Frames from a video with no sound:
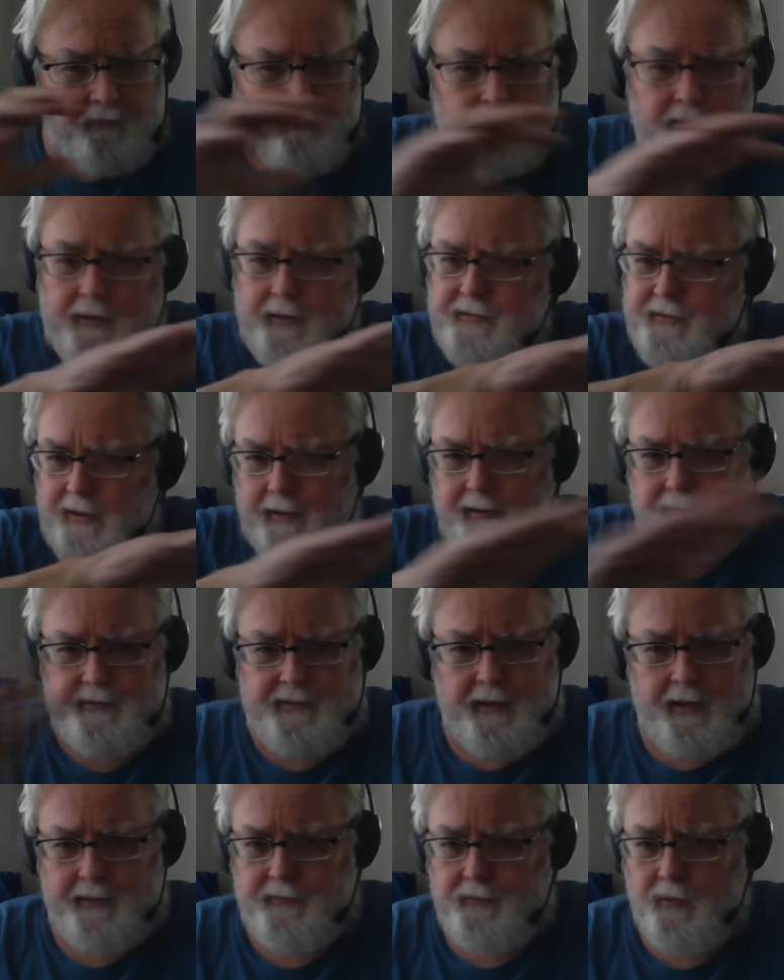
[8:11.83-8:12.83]
Let's take a
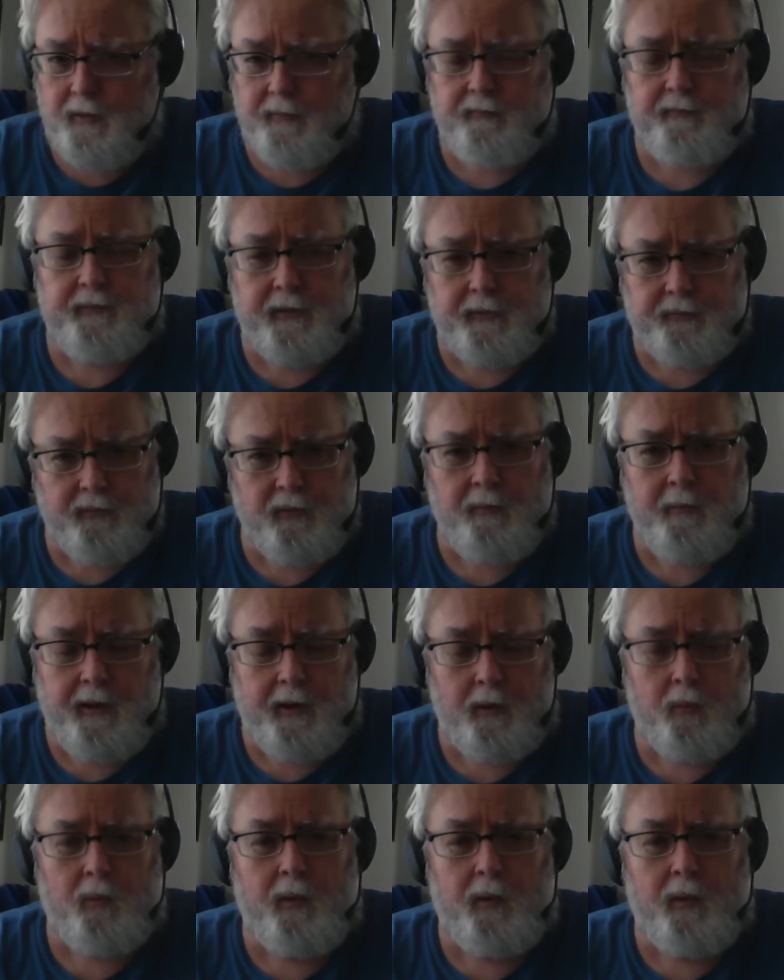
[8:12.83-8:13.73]
side trip just for a minute.